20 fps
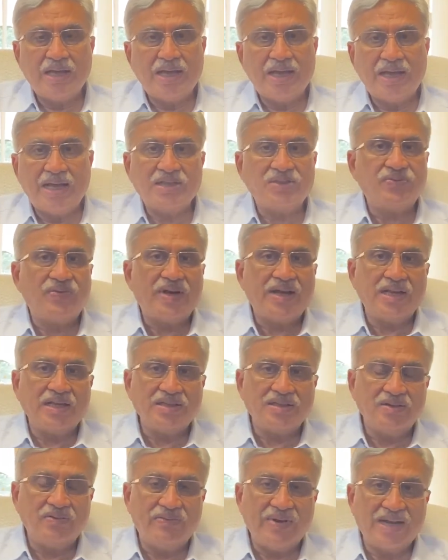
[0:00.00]
As far
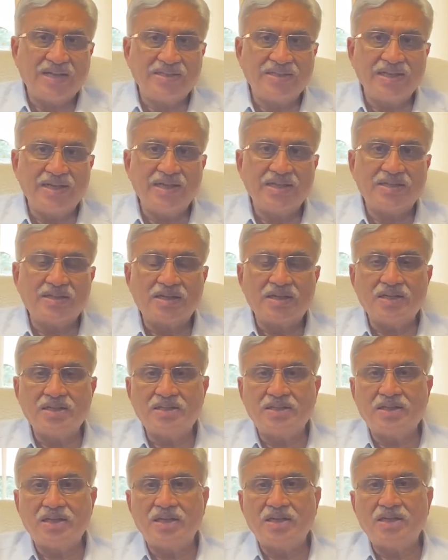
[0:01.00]
as the vaccine is
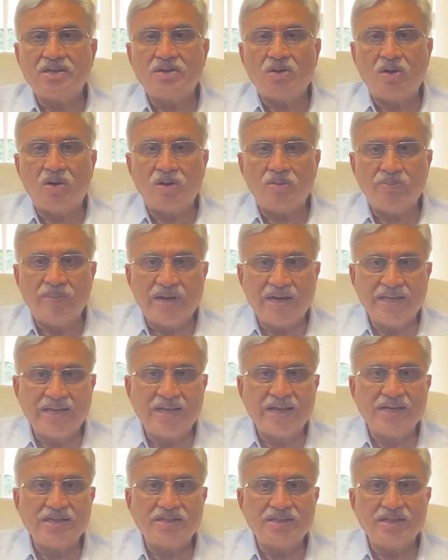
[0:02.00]
concerned or
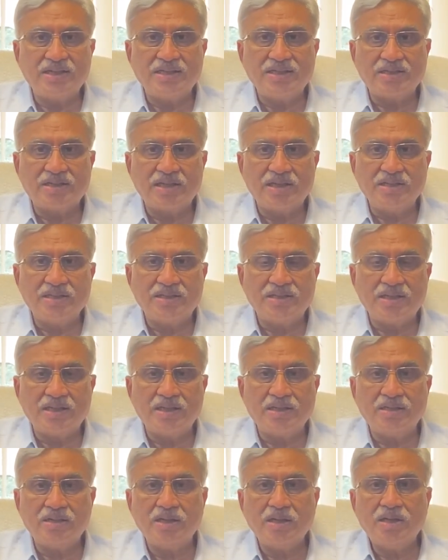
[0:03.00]
medication is
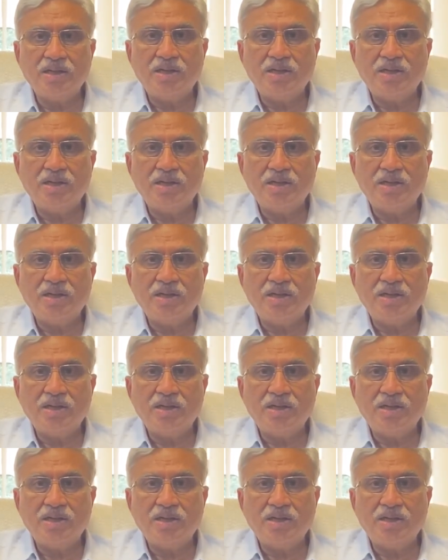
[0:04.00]
concerned.